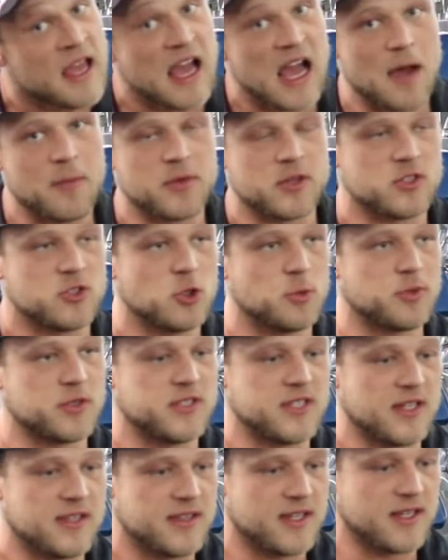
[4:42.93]
I'm going to
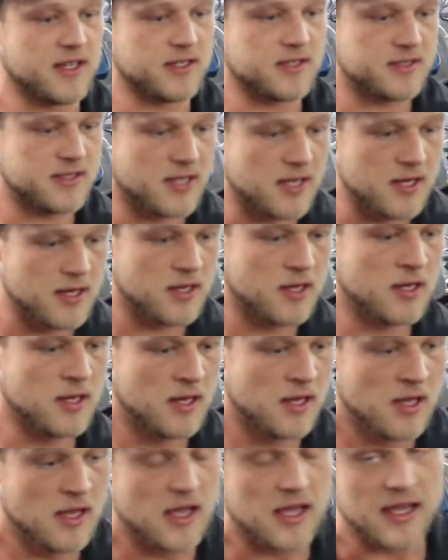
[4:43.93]
superset these
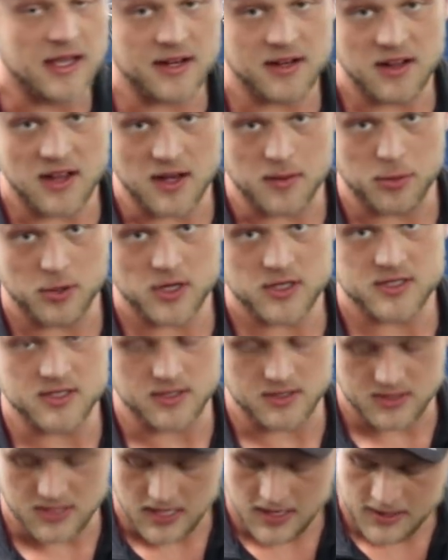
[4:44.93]
incline
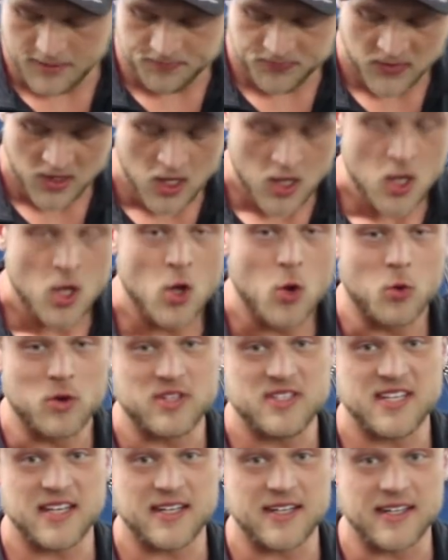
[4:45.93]
presses
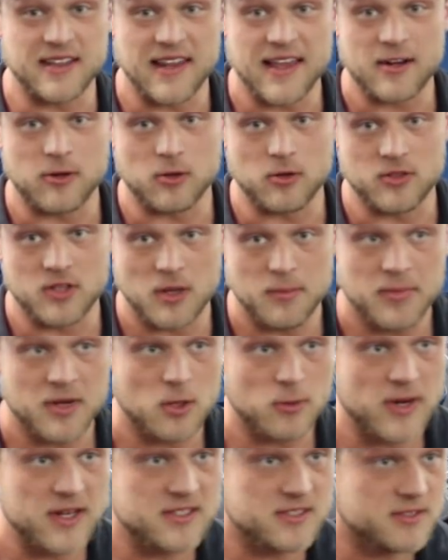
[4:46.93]
with seated lateral
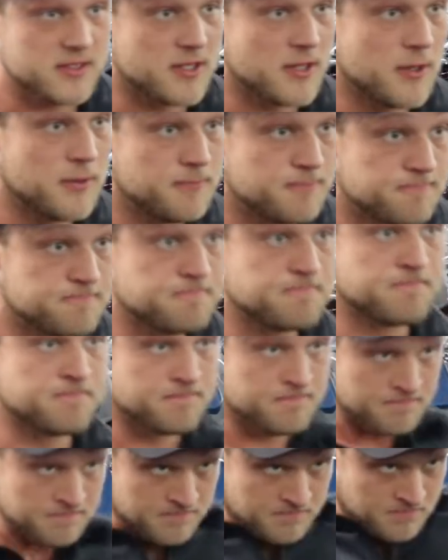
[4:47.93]
dumbbell raises.
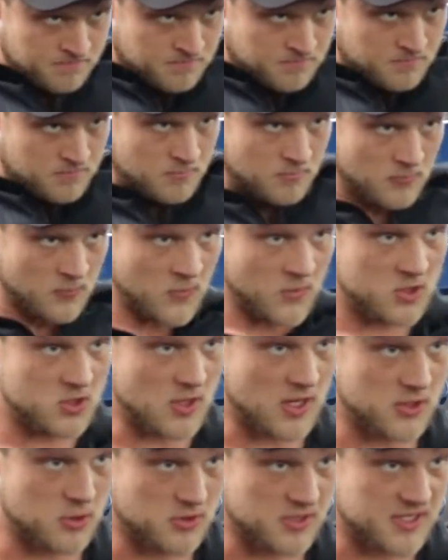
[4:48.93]

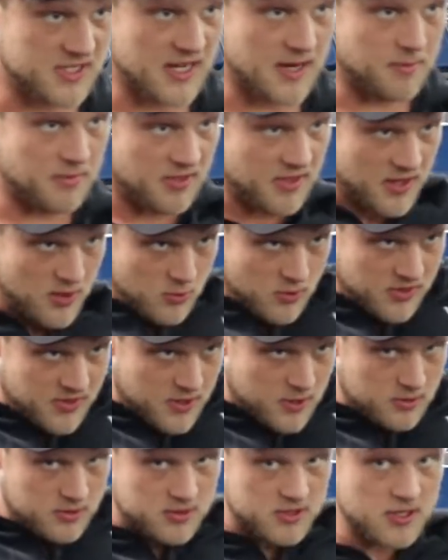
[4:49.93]
So I do the same thing with
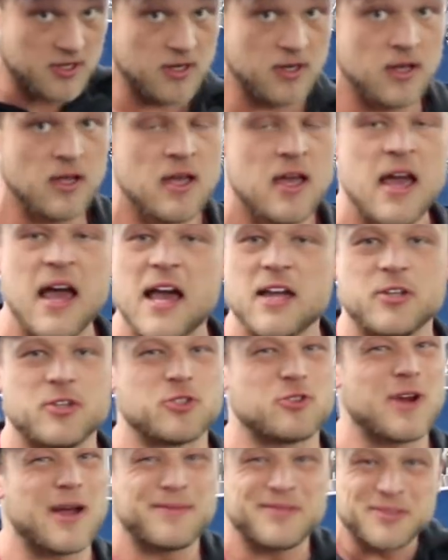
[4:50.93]
those.
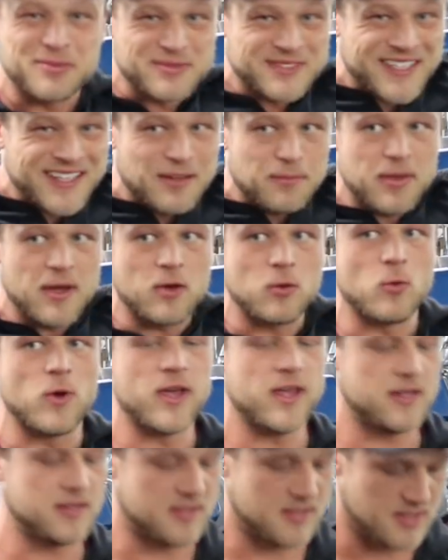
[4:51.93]
Just grab some 10-pound
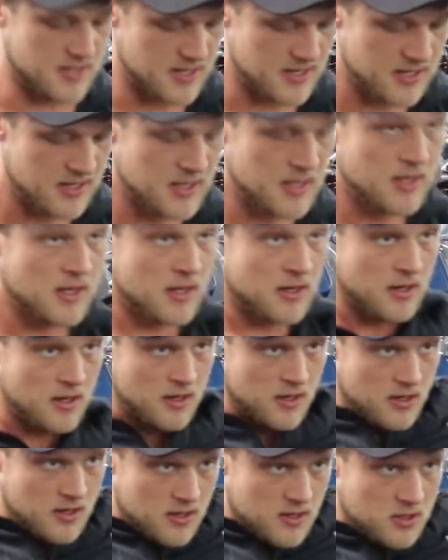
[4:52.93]
weights,
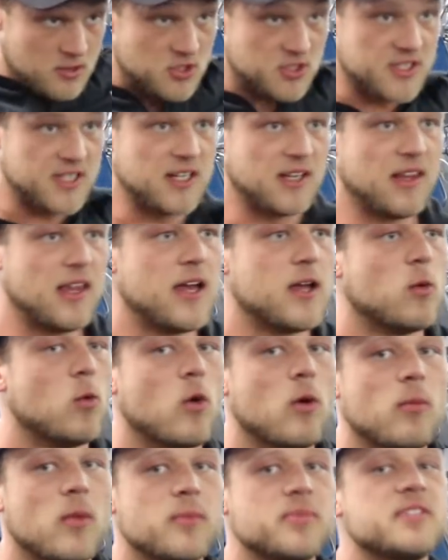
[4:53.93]
just get a light
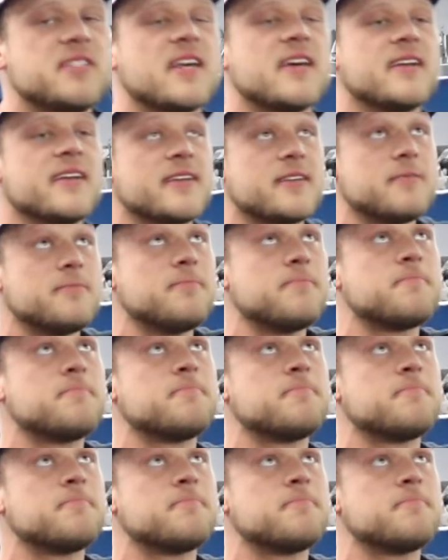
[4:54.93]
warm-up set in.